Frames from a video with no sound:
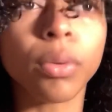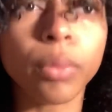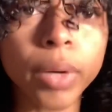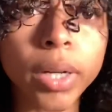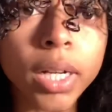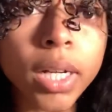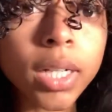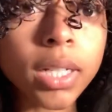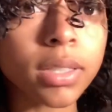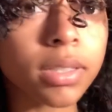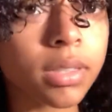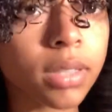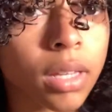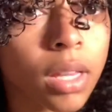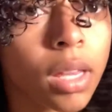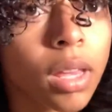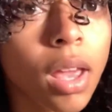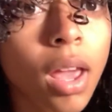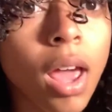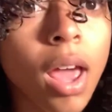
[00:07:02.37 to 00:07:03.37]
gonna
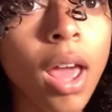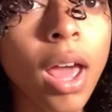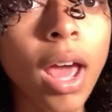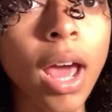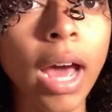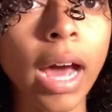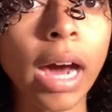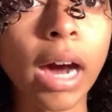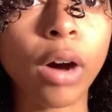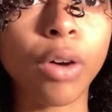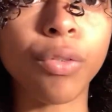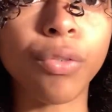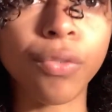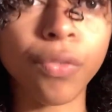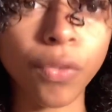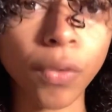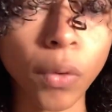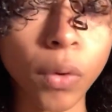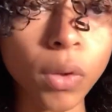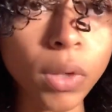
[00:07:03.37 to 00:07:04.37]
see how
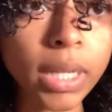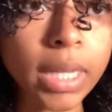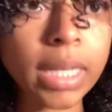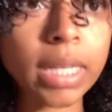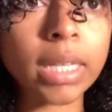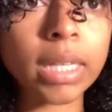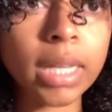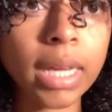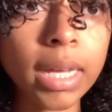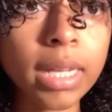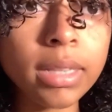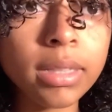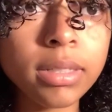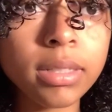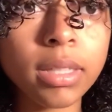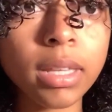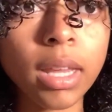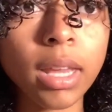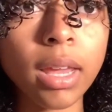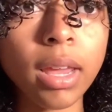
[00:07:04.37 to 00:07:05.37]
full it
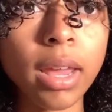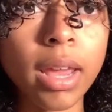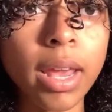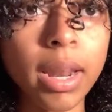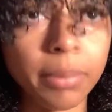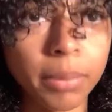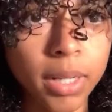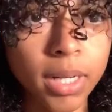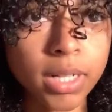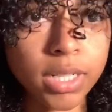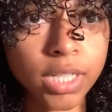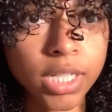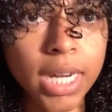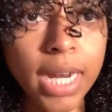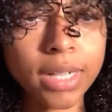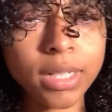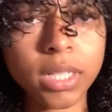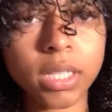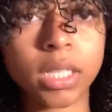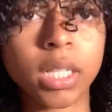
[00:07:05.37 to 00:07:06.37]
gets. And I'm gonna
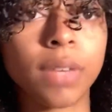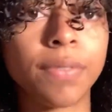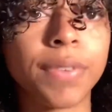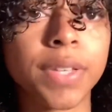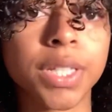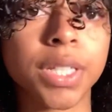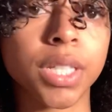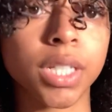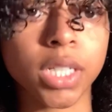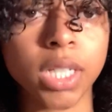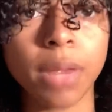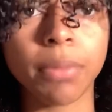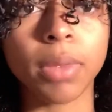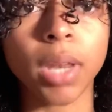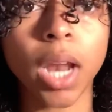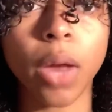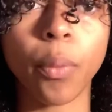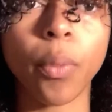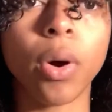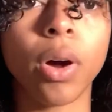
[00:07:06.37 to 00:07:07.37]
check to see if it's in the shape that
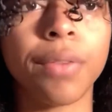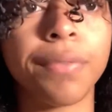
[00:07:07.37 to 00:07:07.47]
I want. If